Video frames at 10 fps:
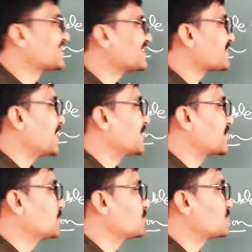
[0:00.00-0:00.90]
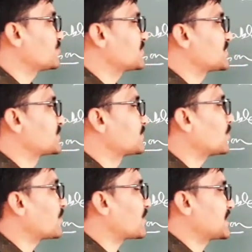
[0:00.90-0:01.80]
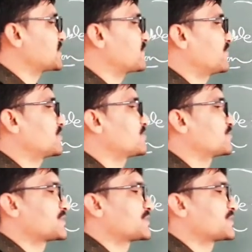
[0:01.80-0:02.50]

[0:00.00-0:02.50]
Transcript: this item which is not transferred to